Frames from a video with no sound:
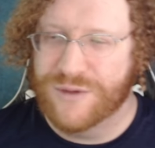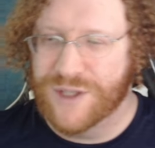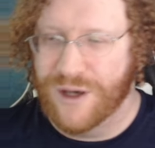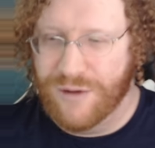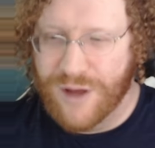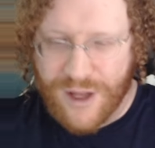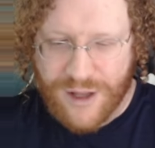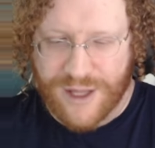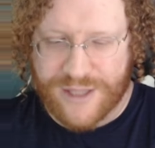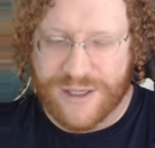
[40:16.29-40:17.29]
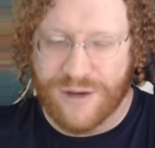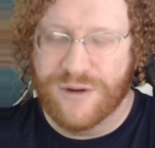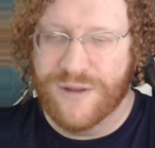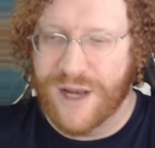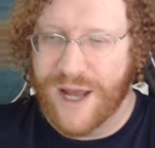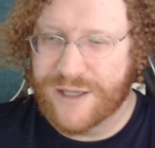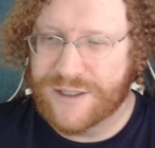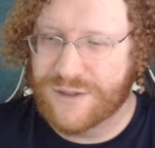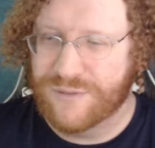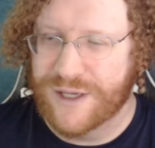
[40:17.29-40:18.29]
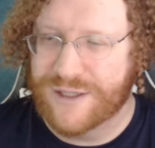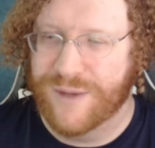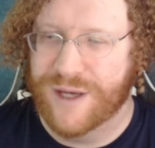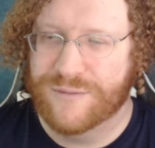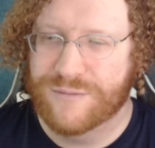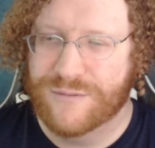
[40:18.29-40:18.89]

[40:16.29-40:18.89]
So let's go to the next resume.